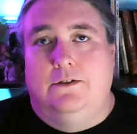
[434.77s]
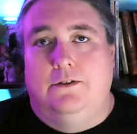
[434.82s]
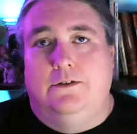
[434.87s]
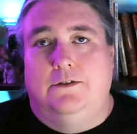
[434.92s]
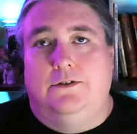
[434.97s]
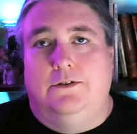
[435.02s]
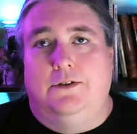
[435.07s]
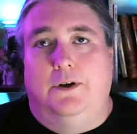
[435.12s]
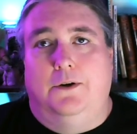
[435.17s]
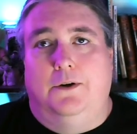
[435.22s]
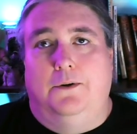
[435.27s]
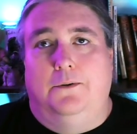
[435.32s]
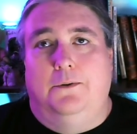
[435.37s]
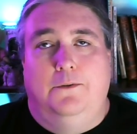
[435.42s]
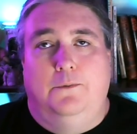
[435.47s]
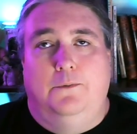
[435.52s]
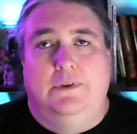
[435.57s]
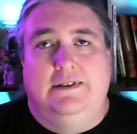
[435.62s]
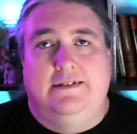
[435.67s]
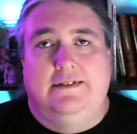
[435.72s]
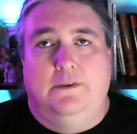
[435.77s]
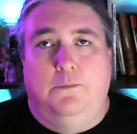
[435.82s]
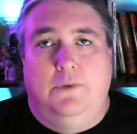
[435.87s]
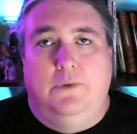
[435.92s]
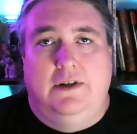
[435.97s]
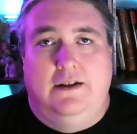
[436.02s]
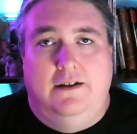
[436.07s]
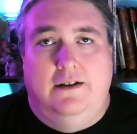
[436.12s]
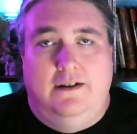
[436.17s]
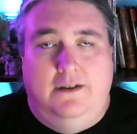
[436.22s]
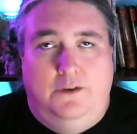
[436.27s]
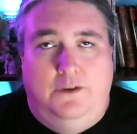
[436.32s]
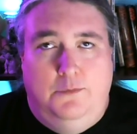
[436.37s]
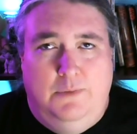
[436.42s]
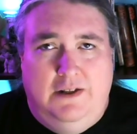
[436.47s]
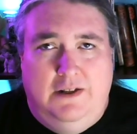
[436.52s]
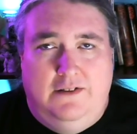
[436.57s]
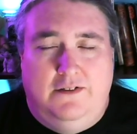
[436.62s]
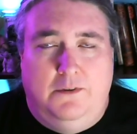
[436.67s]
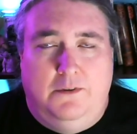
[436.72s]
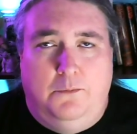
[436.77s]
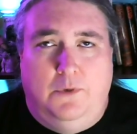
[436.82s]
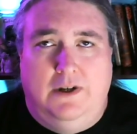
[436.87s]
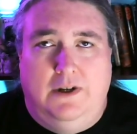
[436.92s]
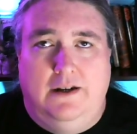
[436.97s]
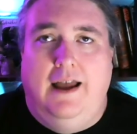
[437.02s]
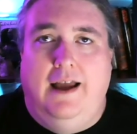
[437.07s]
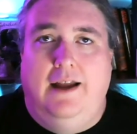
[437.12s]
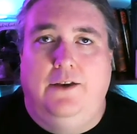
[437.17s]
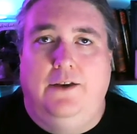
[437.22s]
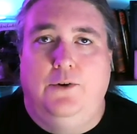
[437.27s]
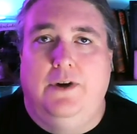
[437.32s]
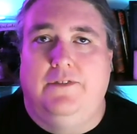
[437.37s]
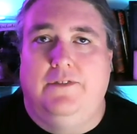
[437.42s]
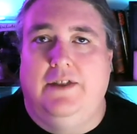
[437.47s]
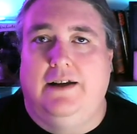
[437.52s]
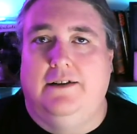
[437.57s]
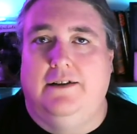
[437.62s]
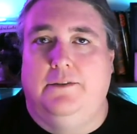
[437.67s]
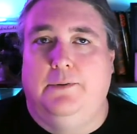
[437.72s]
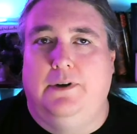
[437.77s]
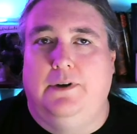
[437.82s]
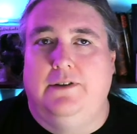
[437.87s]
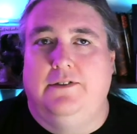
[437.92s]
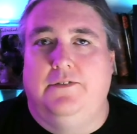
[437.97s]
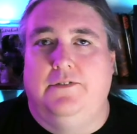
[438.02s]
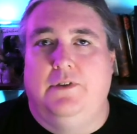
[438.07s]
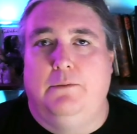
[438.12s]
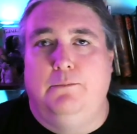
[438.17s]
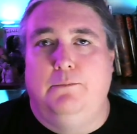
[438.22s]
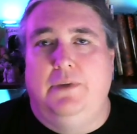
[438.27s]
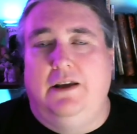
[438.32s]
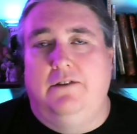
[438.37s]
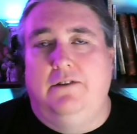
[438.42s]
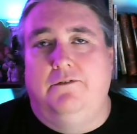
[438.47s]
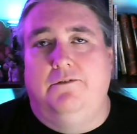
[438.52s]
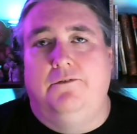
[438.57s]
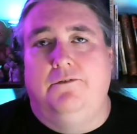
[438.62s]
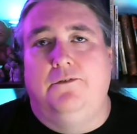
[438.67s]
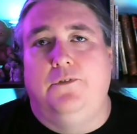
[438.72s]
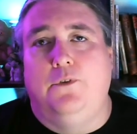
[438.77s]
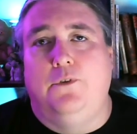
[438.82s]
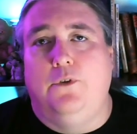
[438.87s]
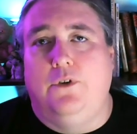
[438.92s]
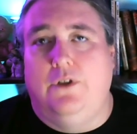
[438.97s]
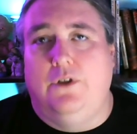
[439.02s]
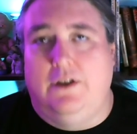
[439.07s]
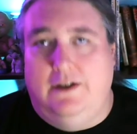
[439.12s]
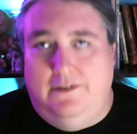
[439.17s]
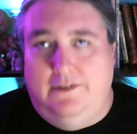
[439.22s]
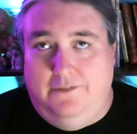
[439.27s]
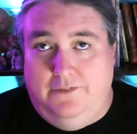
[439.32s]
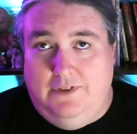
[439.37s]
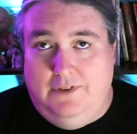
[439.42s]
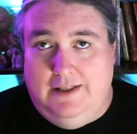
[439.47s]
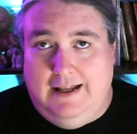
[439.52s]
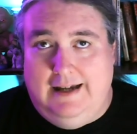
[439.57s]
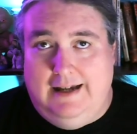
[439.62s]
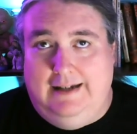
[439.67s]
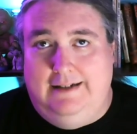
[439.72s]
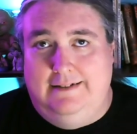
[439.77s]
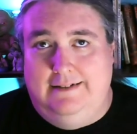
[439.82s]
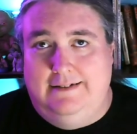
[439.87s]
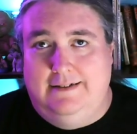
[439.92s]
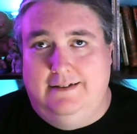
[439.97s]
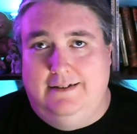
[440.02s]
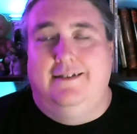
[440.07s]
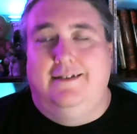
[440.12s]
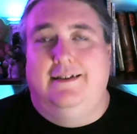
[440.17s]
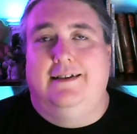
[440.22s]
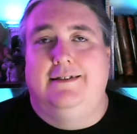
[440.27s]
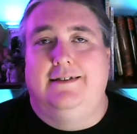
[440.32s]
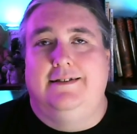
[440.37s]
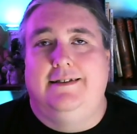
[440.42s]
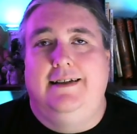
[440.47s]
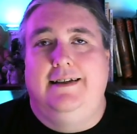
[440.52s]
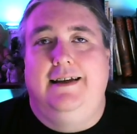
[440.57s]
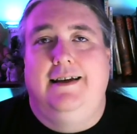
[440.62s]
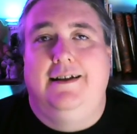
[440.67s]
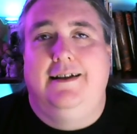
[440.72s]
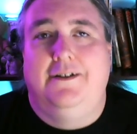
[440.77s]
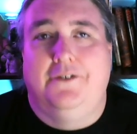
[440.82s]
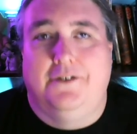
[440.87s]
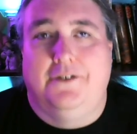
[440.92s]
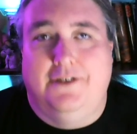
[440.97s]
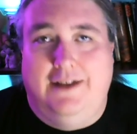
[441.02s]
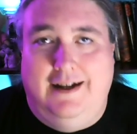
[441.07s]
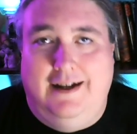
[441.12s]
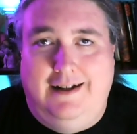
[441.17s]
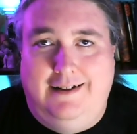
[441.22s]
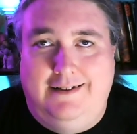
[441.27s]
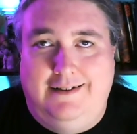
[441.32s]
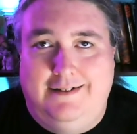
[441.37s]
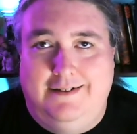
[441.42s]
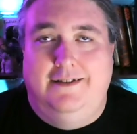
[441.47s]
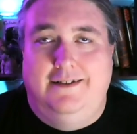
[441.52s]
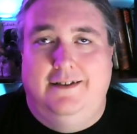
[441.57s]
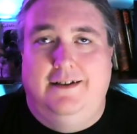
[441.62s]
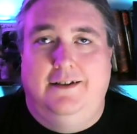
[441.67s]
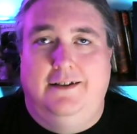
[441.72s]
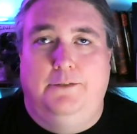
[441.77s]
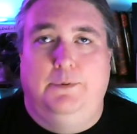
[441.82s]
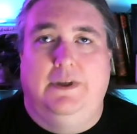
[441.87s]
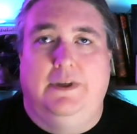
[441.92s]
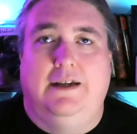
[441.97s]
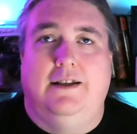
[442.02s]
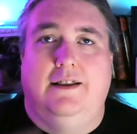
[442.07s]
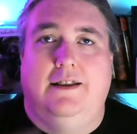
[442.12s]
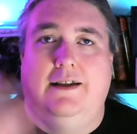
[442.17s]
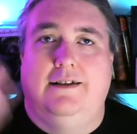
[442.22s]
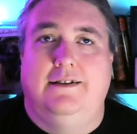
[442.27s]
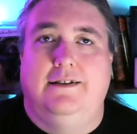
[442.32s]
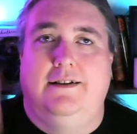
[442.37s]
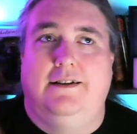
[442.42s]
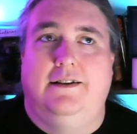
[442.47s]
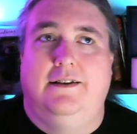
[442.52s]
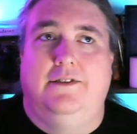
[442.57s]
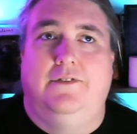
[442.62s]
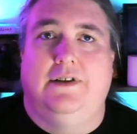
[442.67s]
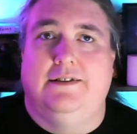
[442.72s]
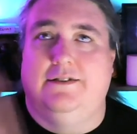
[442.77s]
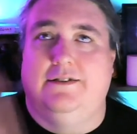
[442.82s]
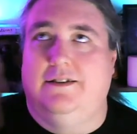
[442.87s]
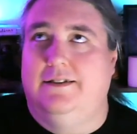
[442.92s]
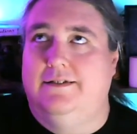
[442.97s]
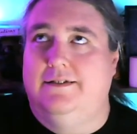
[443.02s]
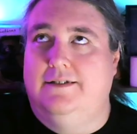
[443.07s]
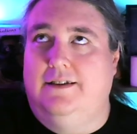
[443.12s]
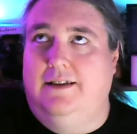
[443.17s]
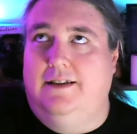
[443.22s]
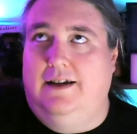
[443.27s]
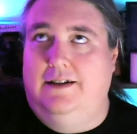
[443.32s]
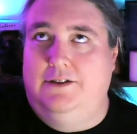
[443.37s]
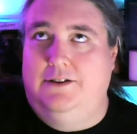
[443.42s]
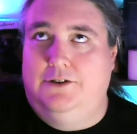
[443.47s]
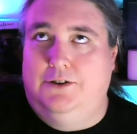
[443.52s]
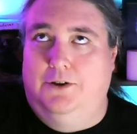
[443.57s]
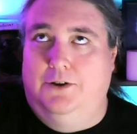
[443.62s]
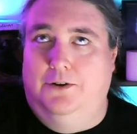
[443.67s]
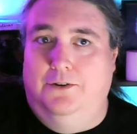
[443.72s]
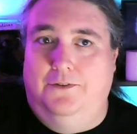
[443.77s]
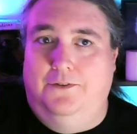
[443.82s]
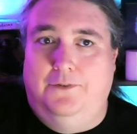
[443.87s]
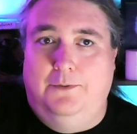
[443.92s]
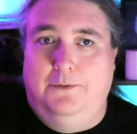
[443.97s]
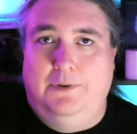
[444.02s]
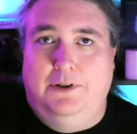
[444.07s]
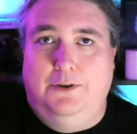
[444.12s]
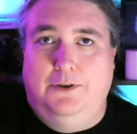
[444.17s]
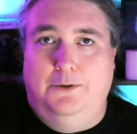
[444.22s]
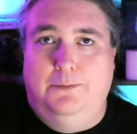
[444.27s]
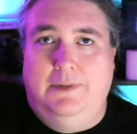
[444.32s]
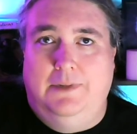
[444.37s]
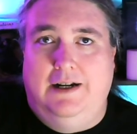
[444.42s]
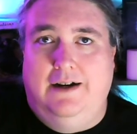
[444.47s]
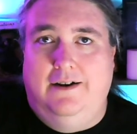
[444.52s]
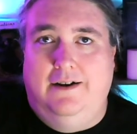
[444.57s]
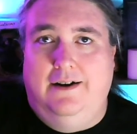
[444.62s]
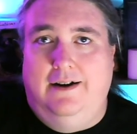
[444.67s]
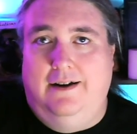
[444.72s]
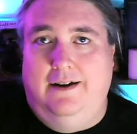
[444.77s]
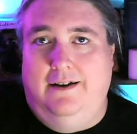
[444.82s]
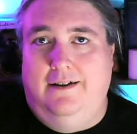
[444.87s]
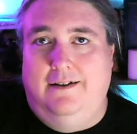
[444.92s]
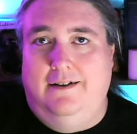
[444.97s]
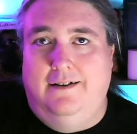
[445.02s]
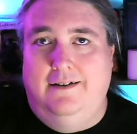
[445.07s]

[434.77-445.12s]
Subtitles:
So when someone, you meet someone and you have that experience of them being full of light, that is the inner light that has been collected in the vessel as the light shone from the luminary